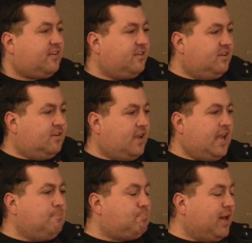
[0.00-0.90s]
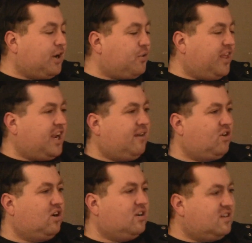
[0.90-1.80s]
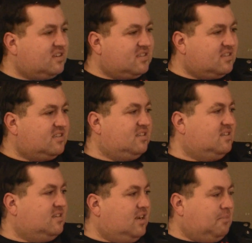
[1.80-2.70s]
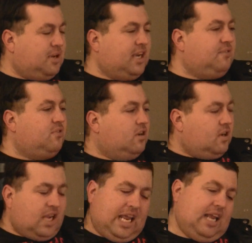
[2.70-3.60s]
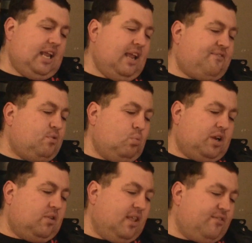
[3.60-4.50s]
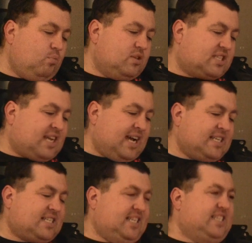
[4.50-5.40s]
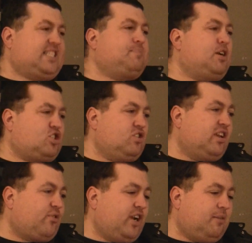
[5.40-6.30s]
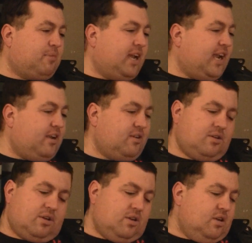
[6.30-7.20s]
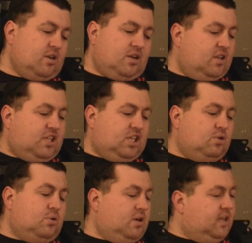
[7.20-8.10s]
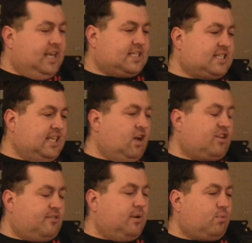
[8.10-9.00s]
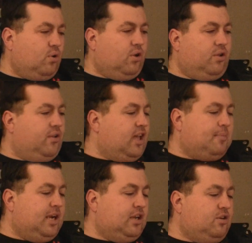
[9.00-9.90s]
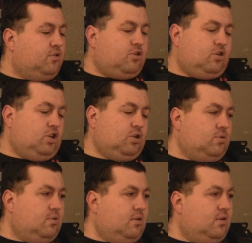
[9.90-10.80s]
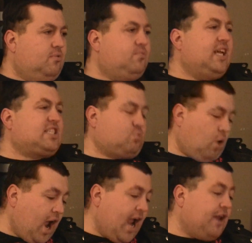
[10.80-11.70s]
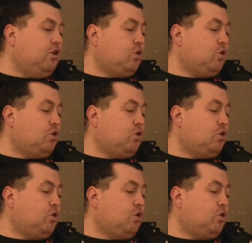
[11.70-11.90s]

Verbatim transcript: Yes, exactly. And better than ever. I completely agree. Yeah. I mean, if when you live in Wisconsin and especially Green Bay, Mm you it's the ultimate rule. I mean, you have to be a Packer fan. That's yeah. right.